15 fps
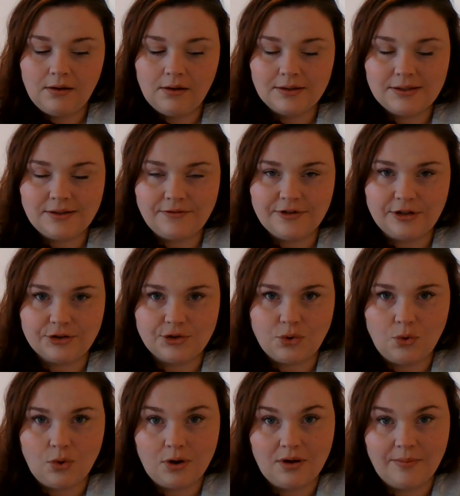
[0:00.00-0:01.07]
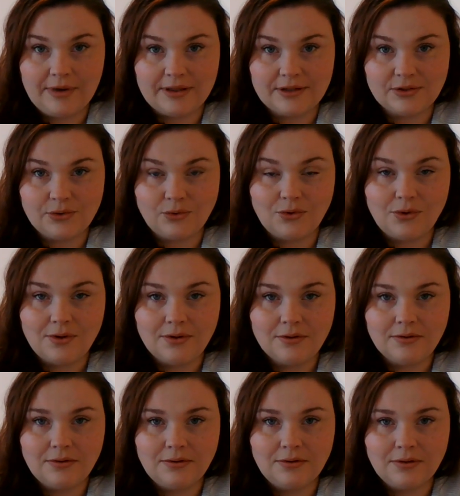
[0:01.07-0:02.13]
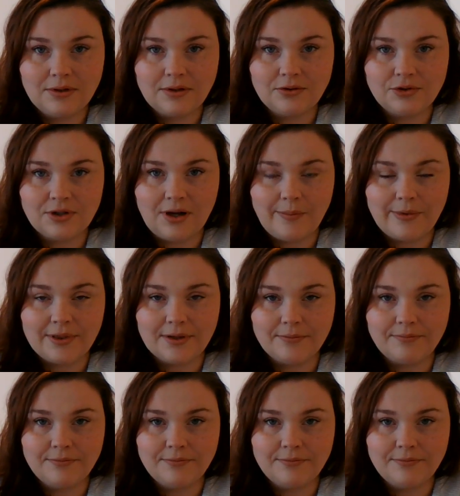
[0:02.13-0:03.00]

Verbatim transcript: still feel torn about this whole, you know, job at the